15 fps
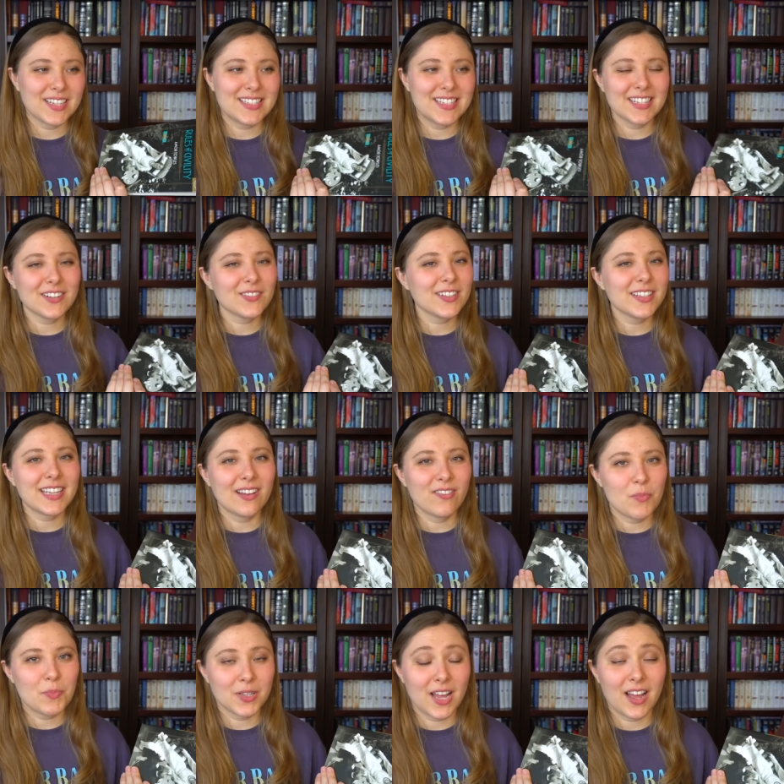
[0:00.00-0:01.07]
didn't really have
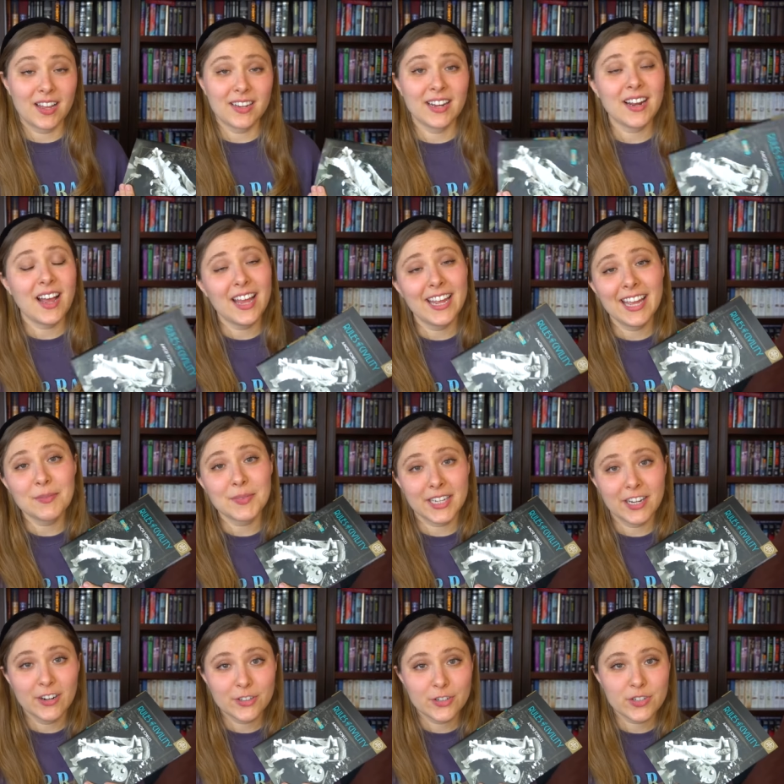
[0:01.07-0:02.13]
a plot, and I am a
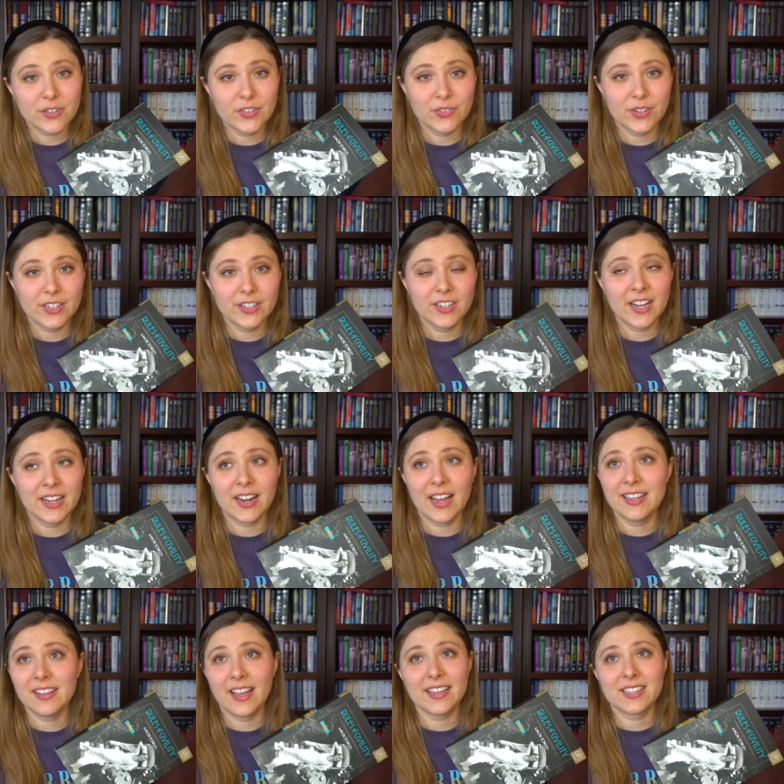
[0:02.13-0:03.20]
character-driven reader, and
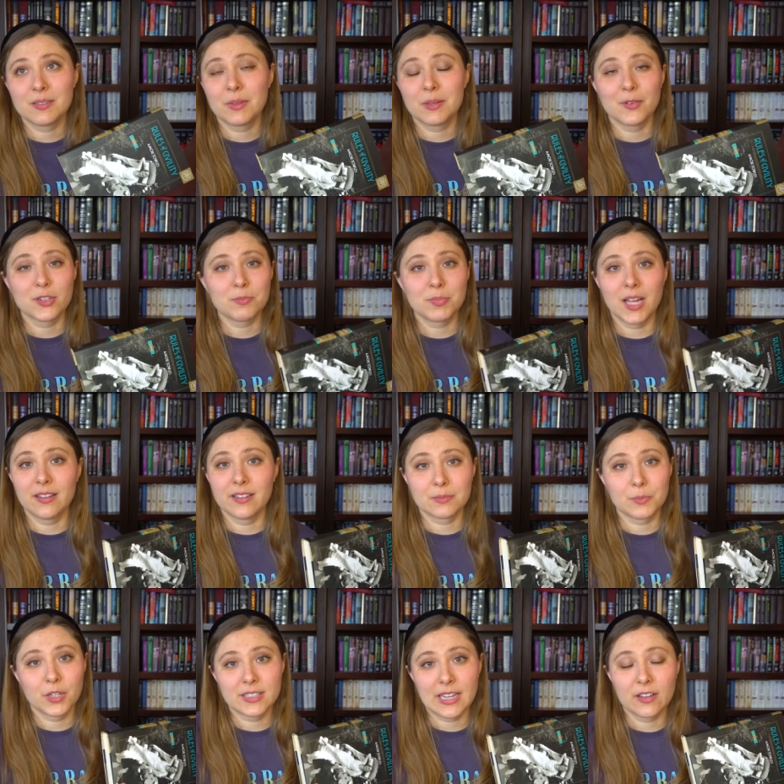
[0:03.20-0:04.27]
I like some of the most plotless
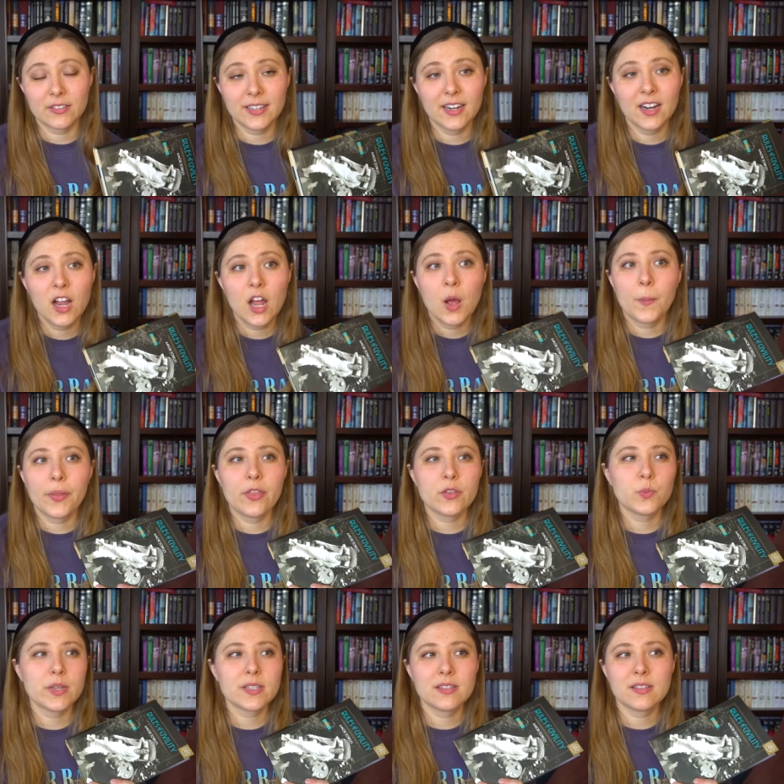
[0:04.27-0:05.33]
books out there, but
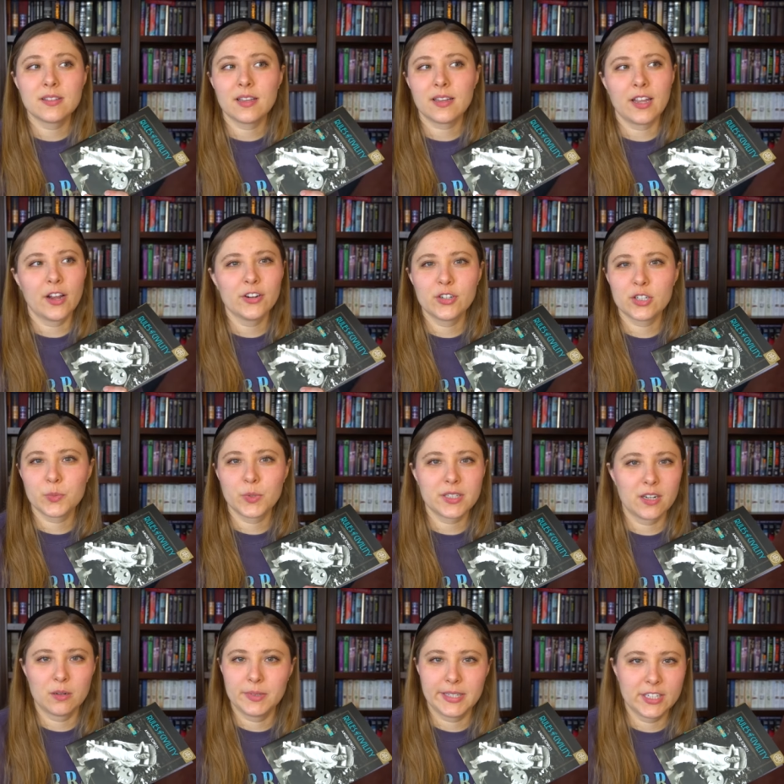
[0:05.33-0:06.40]
this wasn't, the characters weren't
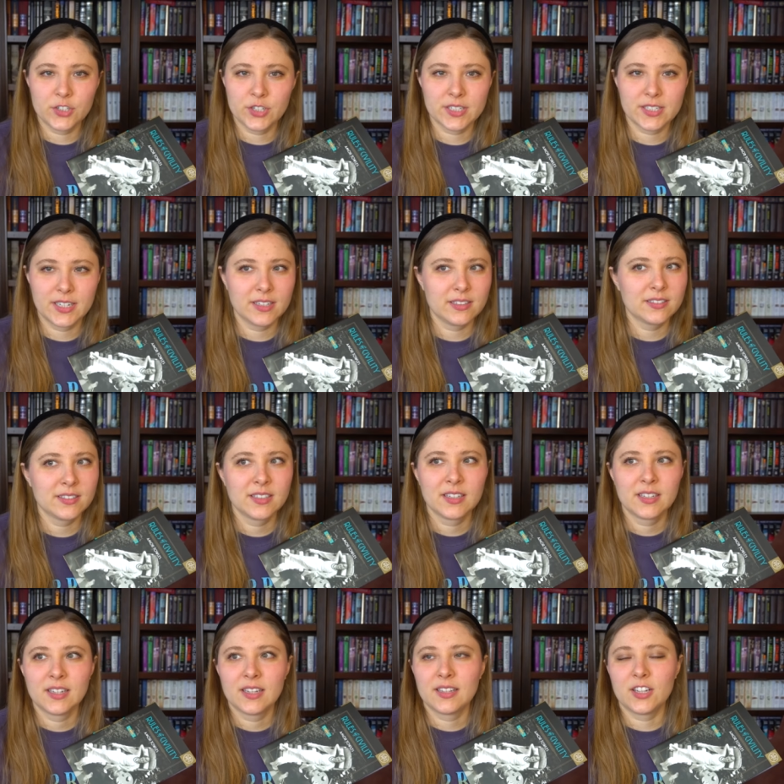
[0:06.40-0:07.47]
terribly interesting.
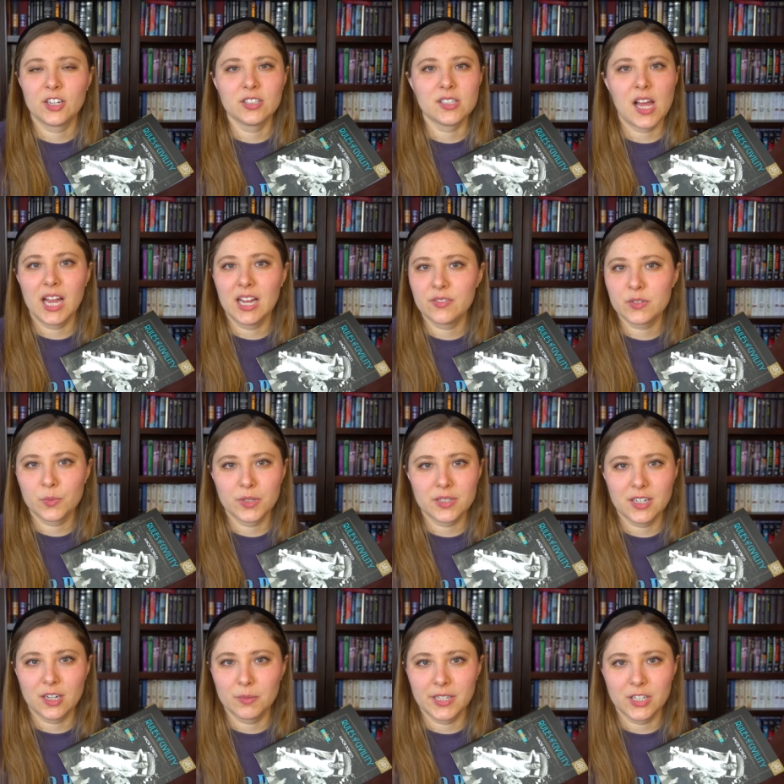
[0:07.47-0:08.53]
Their lives weren't
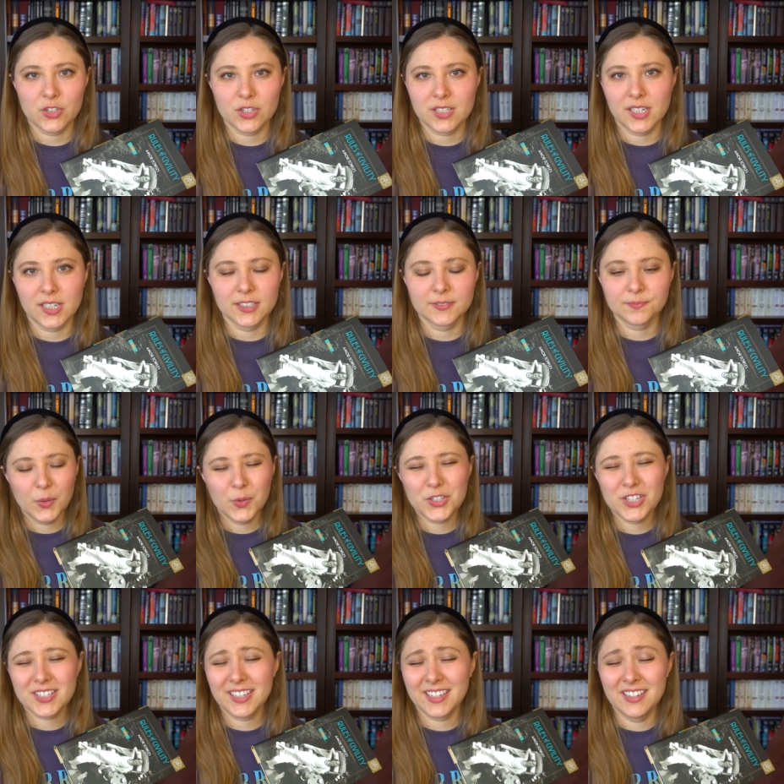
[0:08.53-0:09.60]
terribly interesting. There was
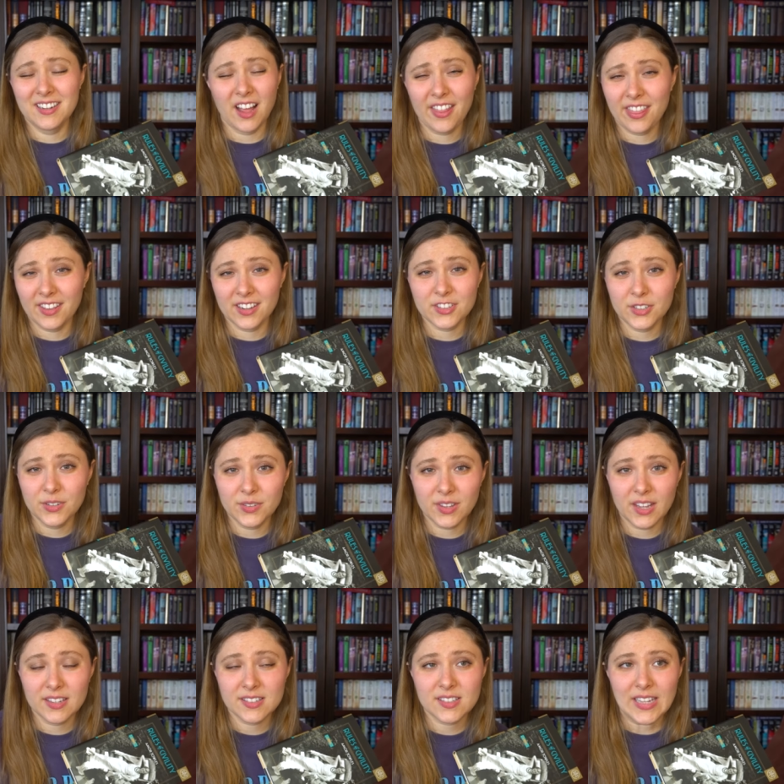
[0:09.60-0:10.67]
just like nothing to
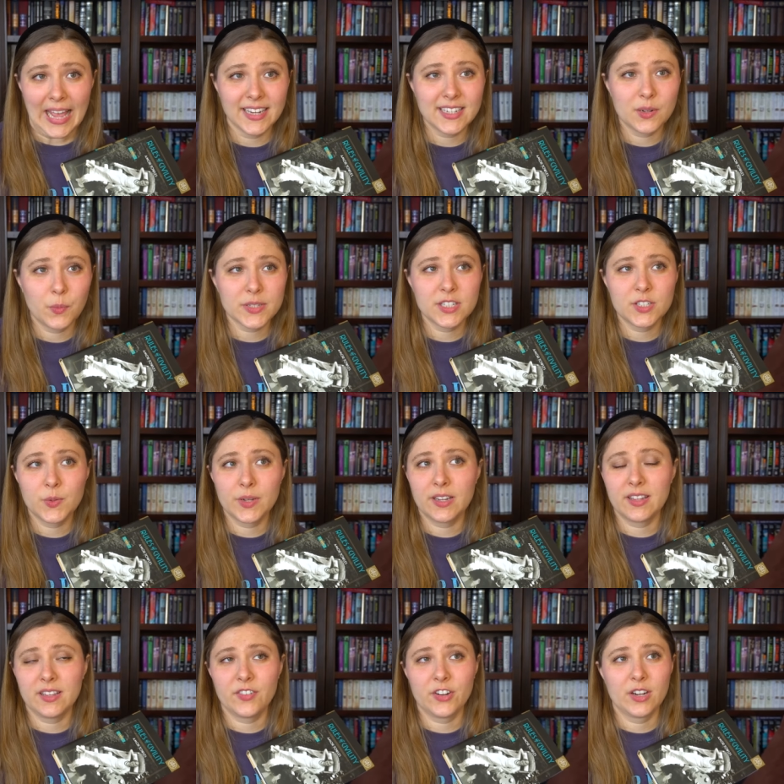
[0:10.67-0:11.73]
this, and it wasn't doing
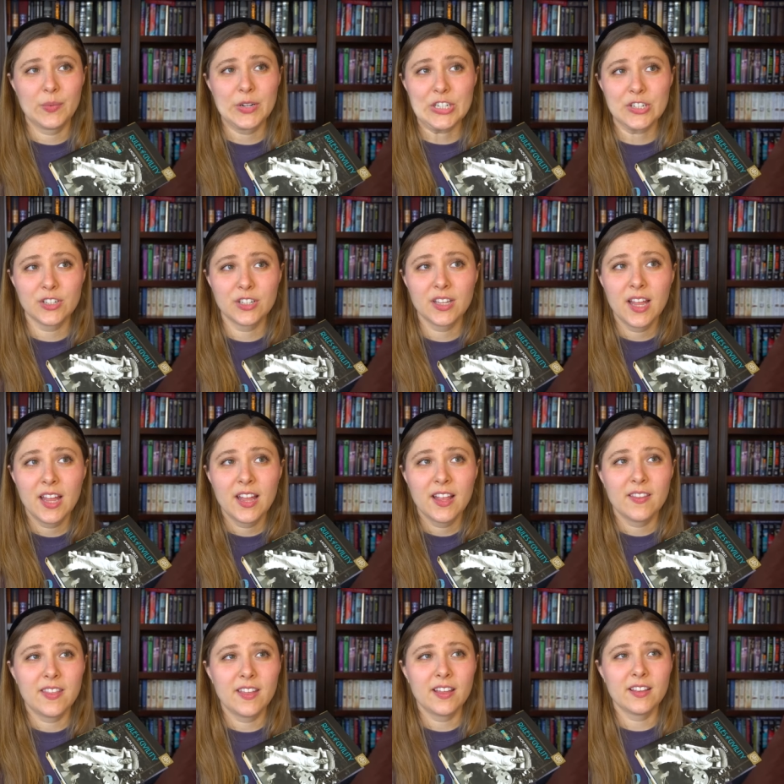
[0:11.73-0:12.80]
anything very original.
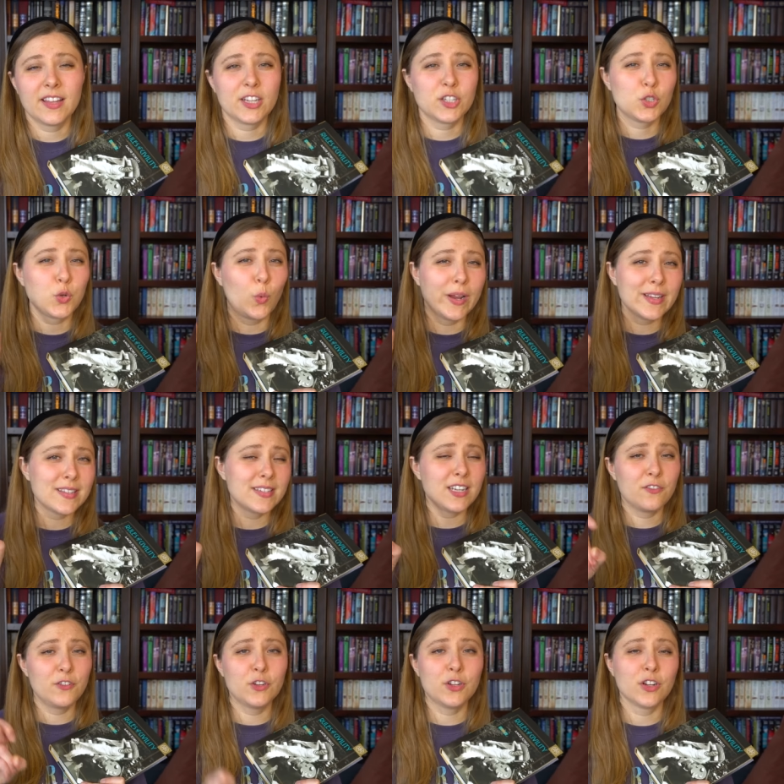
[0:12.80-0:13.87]
The like twist,
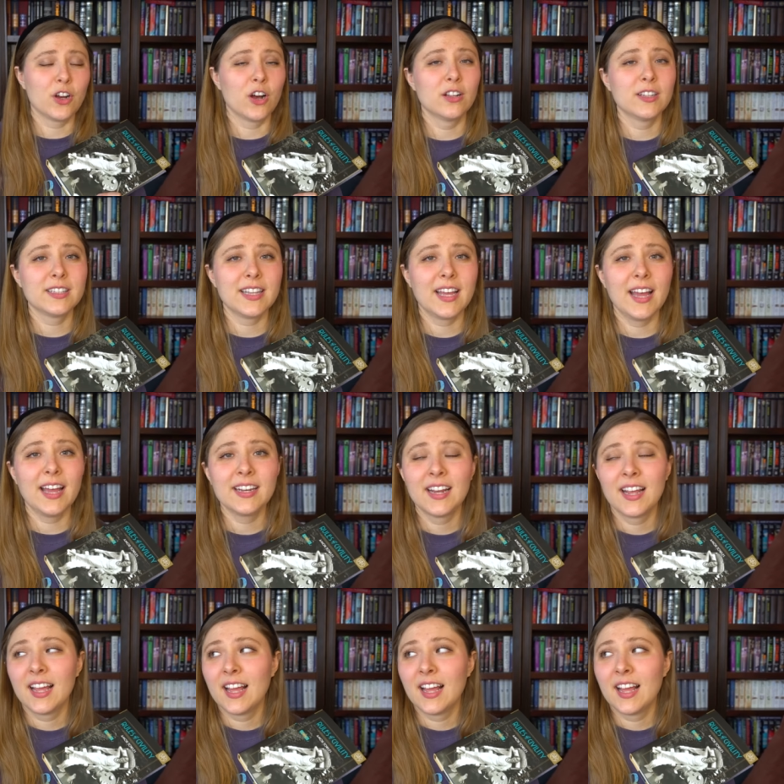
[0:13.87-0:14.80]
if you can call it that,